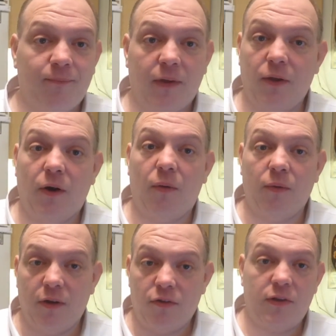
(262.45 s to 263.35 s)
You don't.
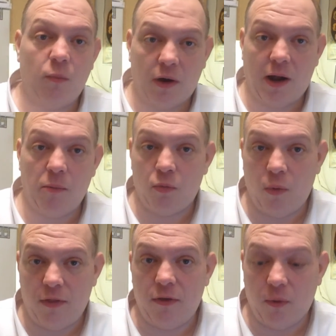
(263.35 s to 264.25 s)
You just need what comes
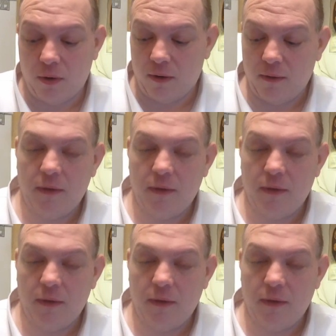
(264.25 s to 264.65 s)
with your